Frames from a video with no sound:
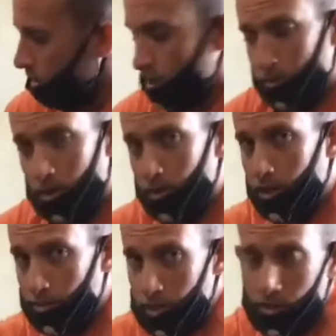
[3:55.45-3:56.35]
I'm not
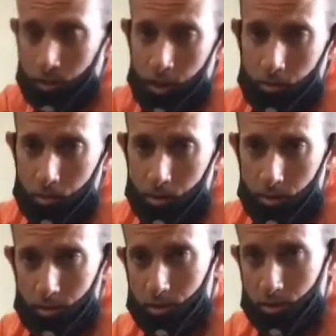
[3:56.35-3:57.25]
recommending that, but
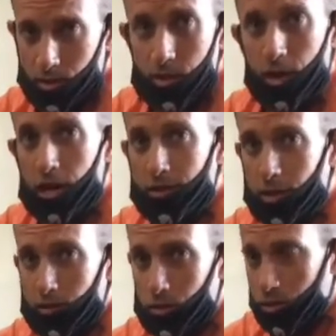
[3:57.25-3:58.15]
they're out
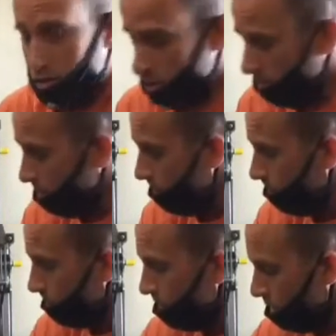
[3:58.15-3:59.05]
there if you want to look them up.